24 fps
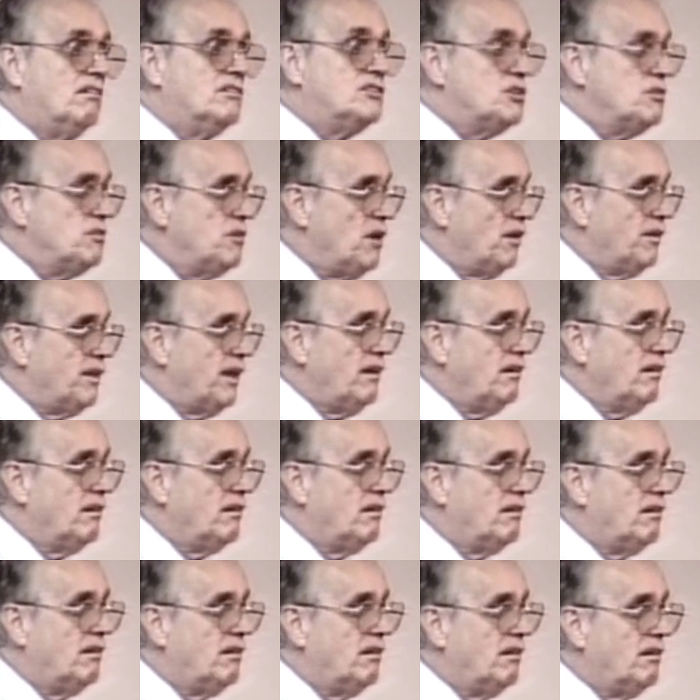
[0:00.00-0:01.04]
Do you know that?
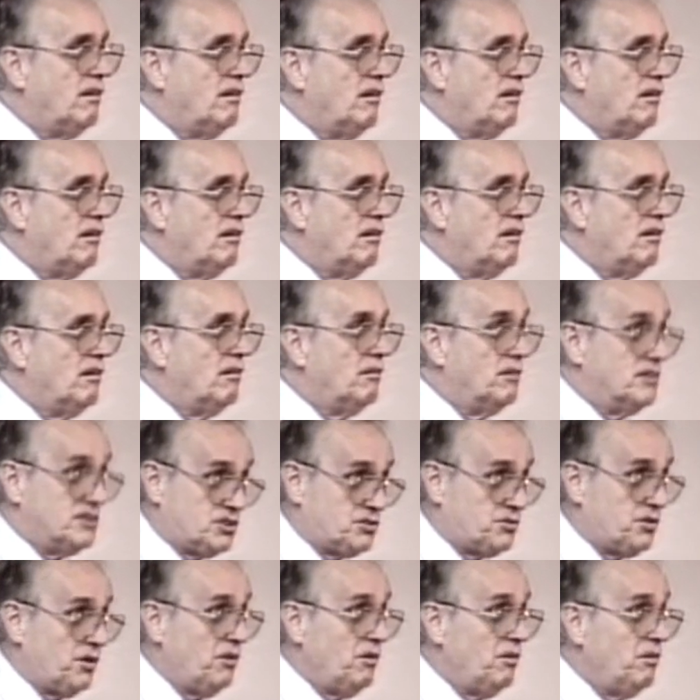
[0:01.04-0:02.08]

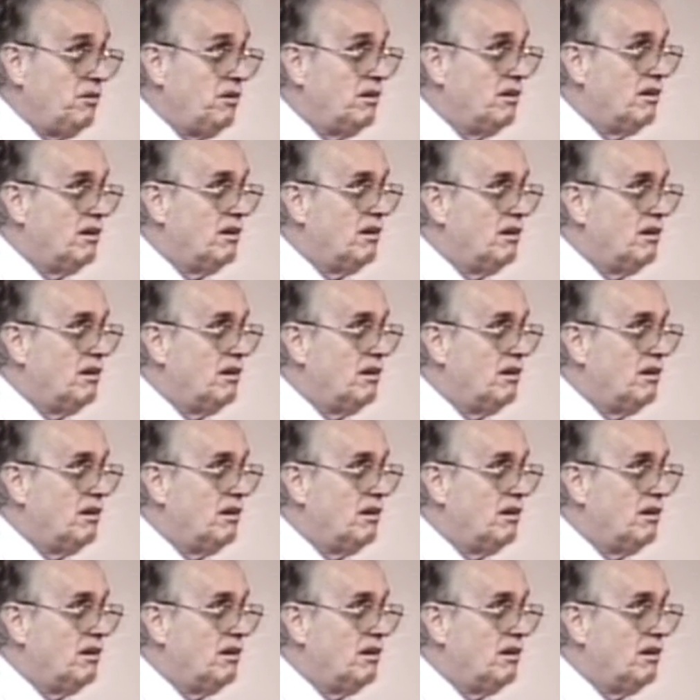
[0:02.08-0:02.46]
It's true.